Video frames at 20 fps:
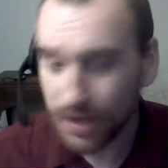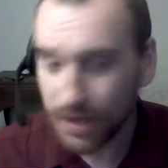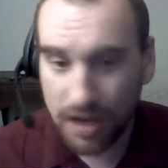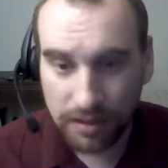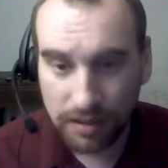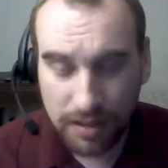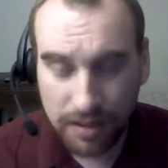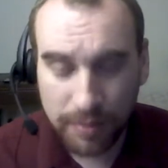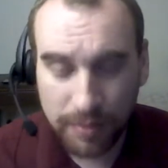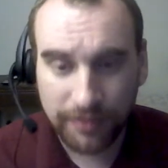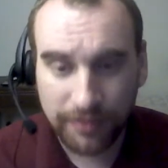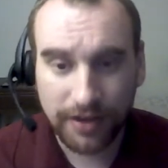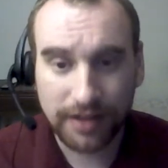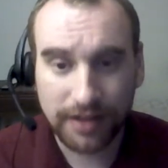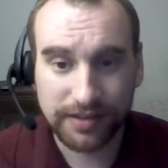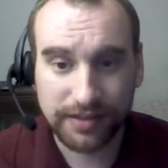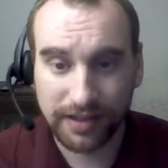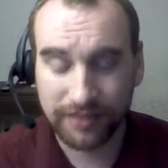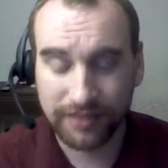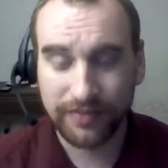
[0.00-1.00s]

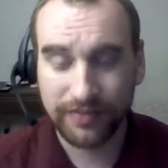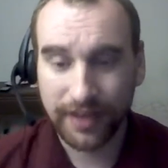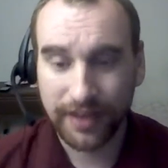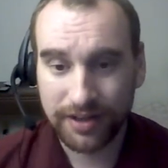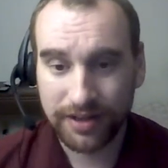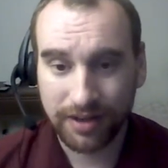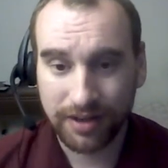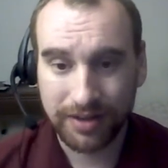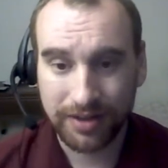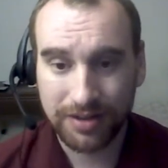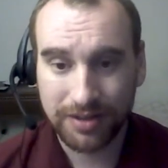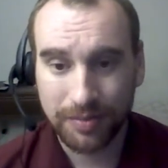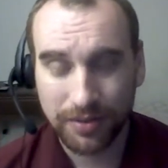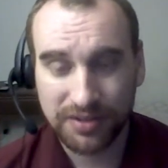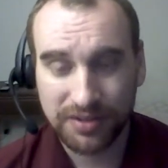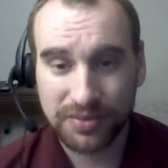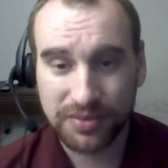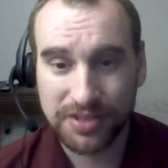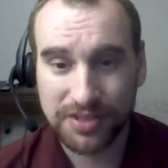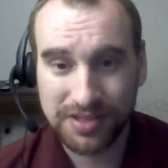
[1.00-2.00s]
LibriVox, I can find
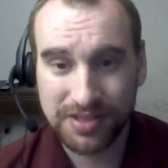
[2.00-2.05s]
audiobooks, which is